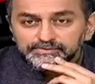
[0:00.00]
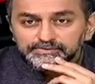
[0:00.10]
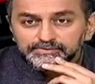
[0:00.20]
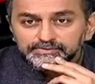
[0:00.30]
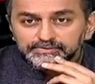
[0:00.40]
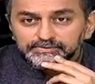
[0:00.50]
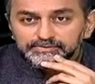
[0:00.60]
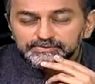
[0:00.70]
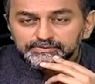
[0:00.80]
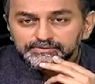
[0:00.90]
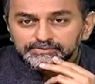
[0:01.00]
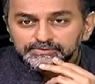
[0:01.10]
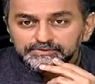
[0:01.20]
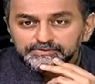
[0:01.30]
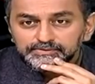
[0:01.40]

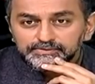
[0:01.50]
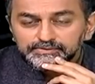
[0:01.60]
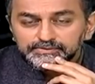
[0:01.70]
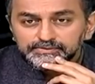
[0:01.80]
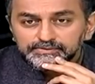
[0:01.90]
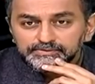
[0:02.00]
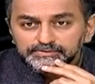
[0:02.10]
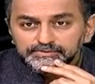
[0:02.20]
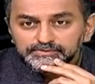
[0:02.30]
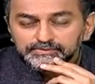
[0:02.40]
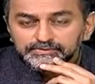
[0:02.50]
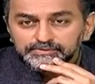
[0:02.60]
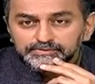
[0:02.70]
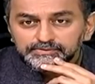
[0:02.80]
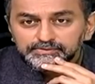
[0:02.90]

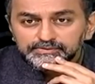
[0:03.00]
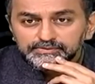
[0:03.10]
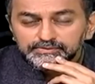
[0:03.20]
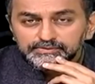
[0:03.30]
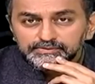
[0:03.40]
[no speech]